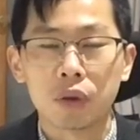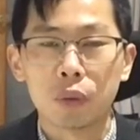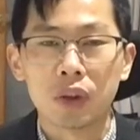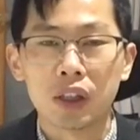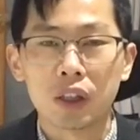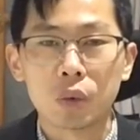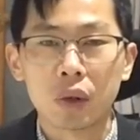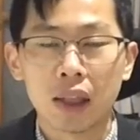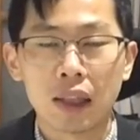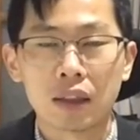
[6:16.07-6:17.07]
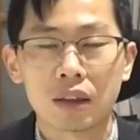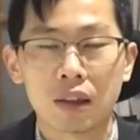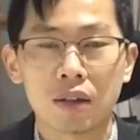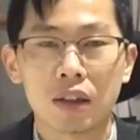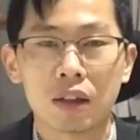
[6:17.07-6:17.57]
We need to add
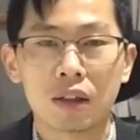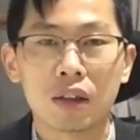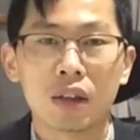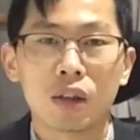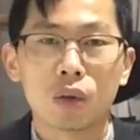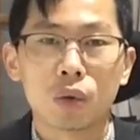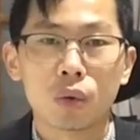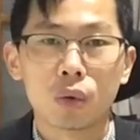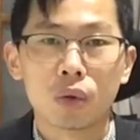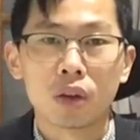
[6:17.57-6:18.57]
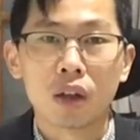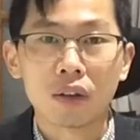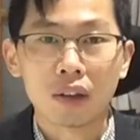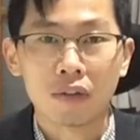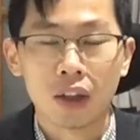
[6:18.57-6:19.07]
something to
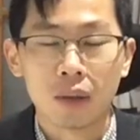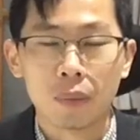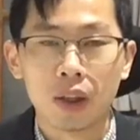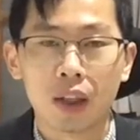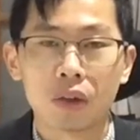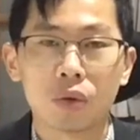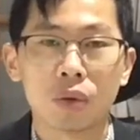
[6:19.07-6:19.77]
tonify the blood.